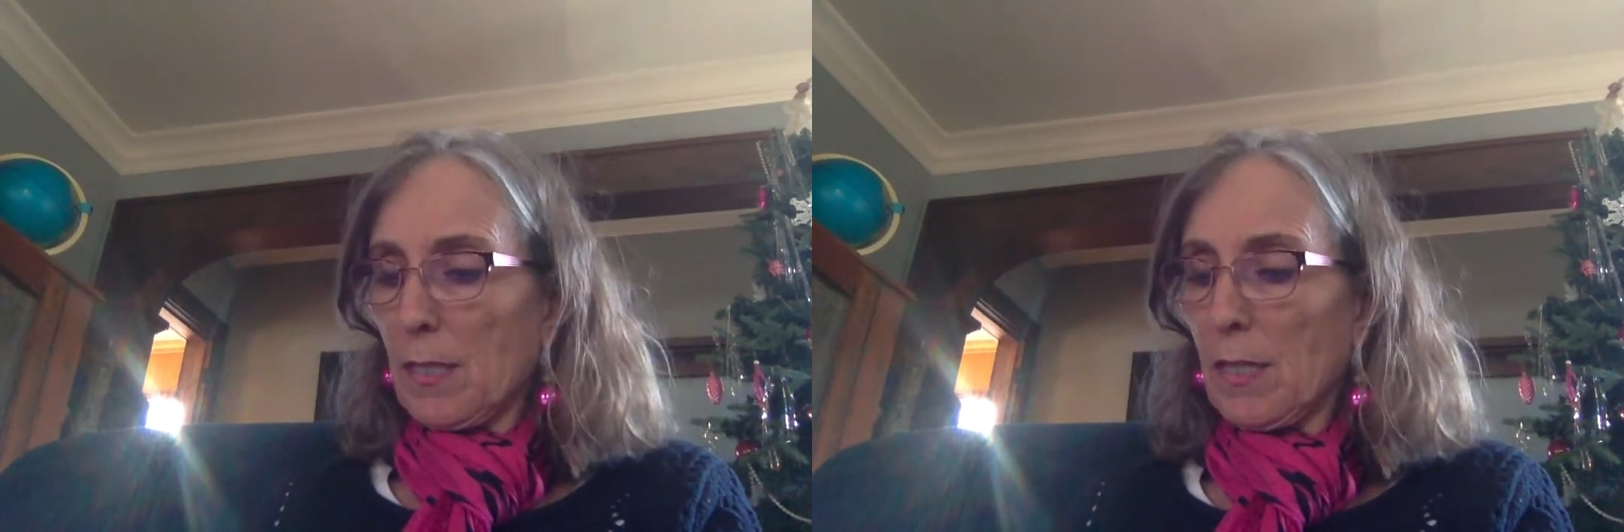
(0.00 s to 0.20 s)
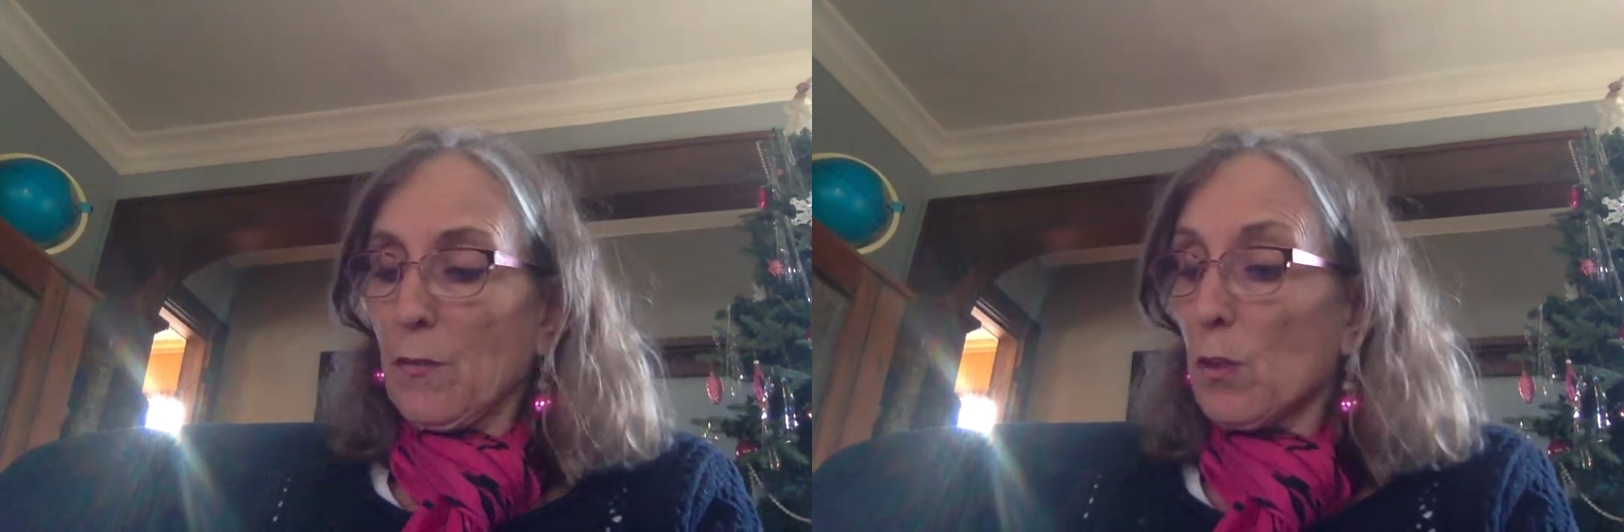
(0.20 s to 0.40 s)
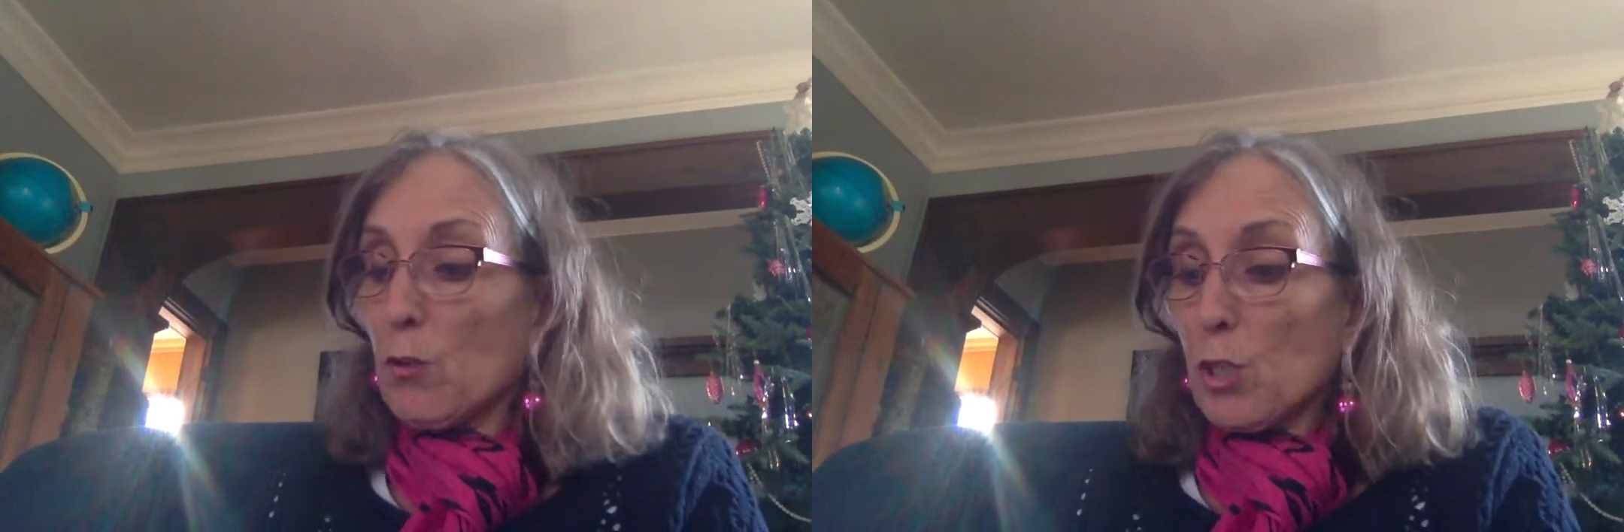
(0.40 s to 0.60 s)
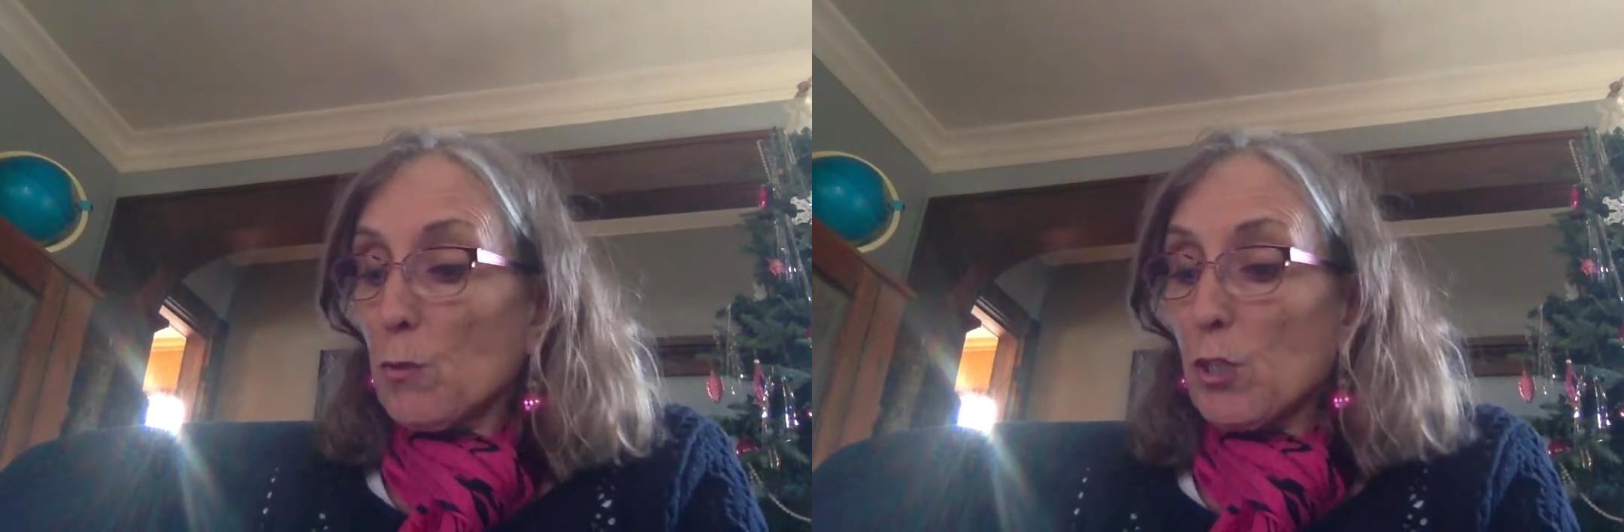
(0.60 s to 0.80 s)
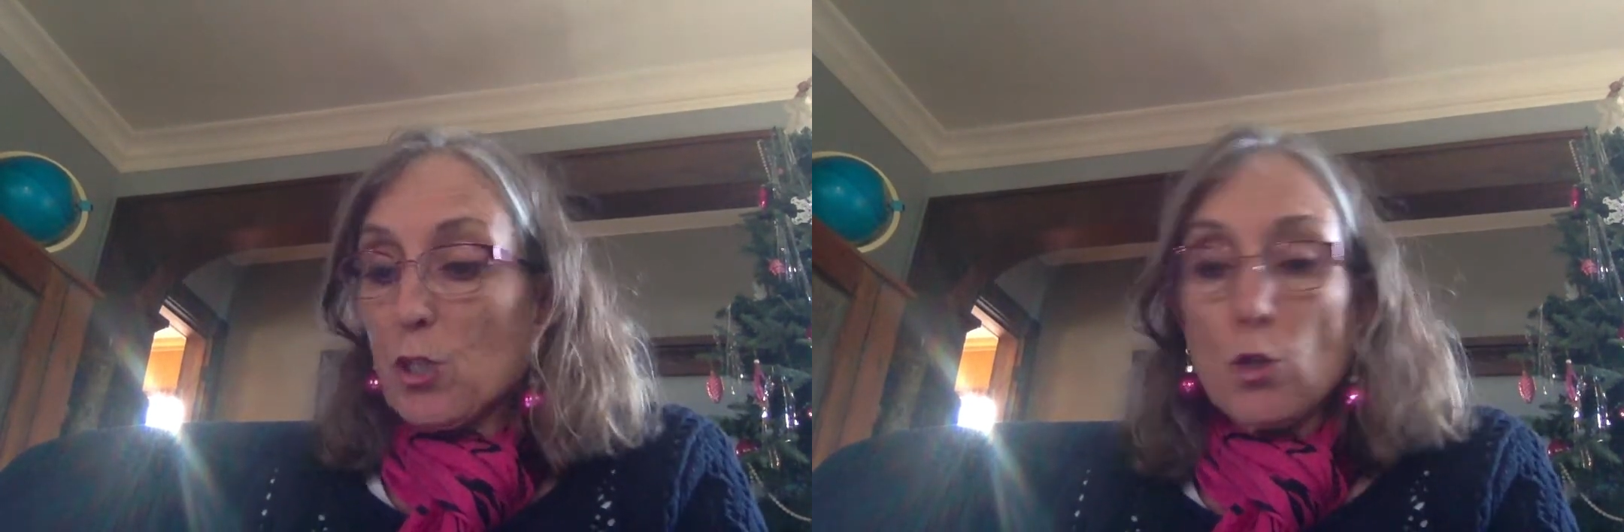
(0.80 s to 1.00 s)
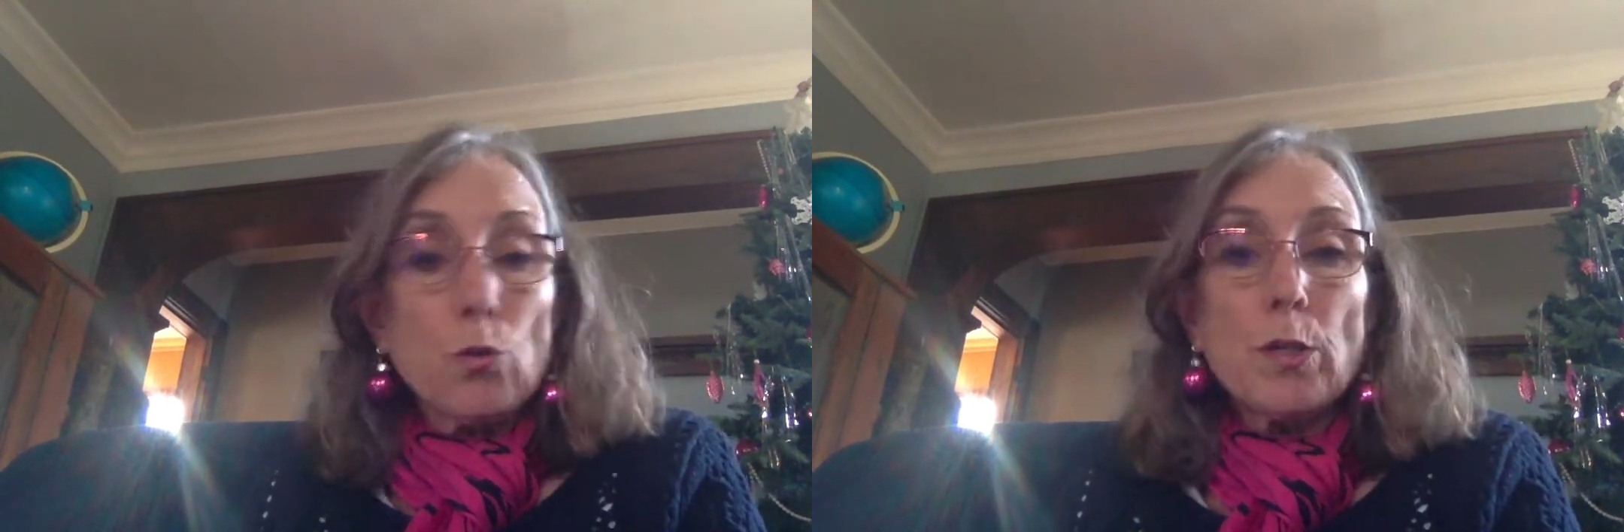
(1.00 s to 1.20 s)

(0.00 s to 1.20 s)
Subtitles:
Even though she was 2